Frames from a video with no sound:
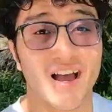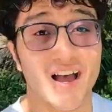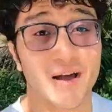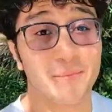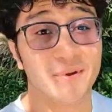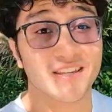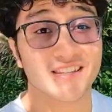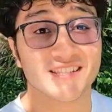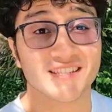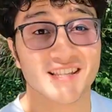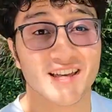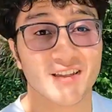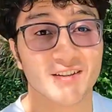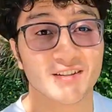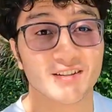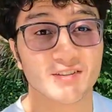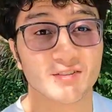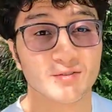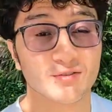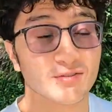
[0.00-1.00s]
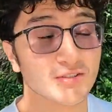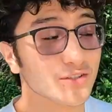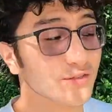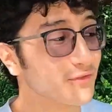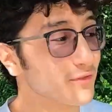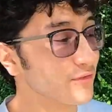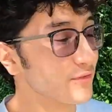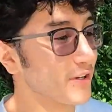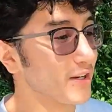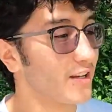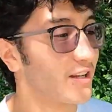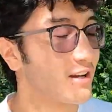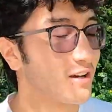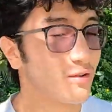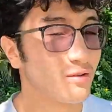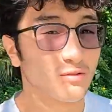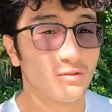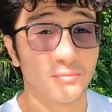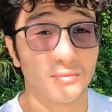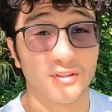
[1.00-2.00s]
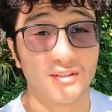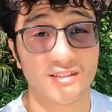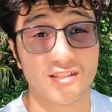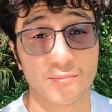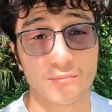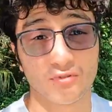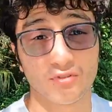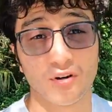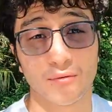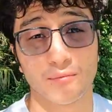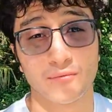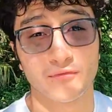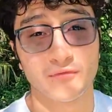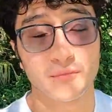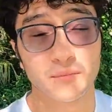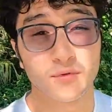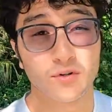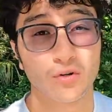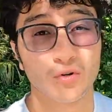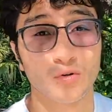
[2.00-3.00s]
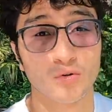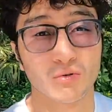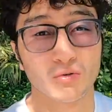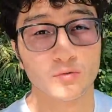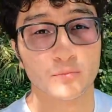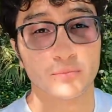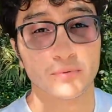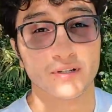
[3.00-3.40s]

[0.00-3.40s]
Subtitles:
I may sound a little different right now only because I'm recovering from a cold,